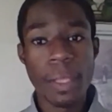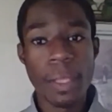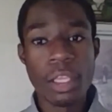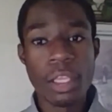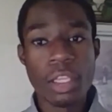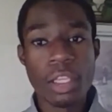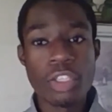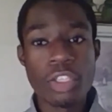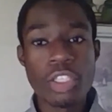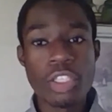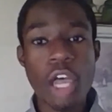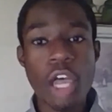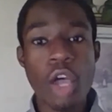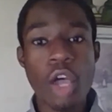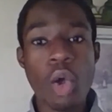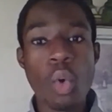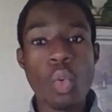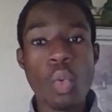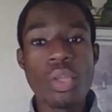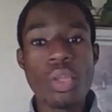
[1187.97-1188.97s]

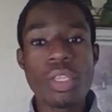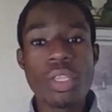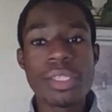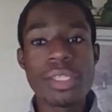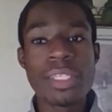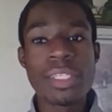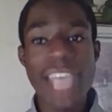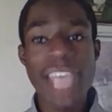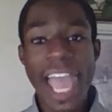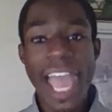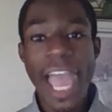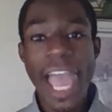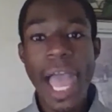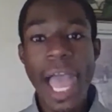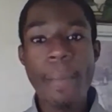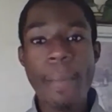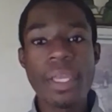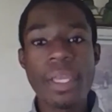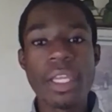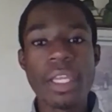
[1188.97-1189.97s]
So
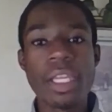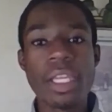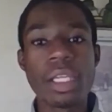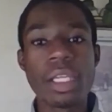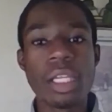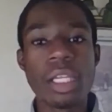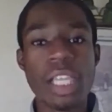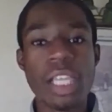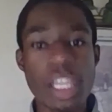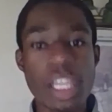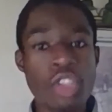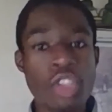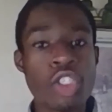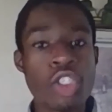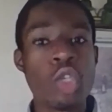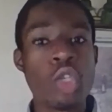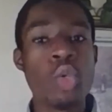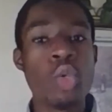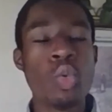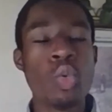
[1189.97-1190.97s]
tap
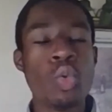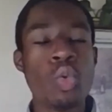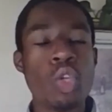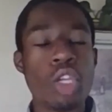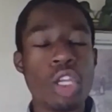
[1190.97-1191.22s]
into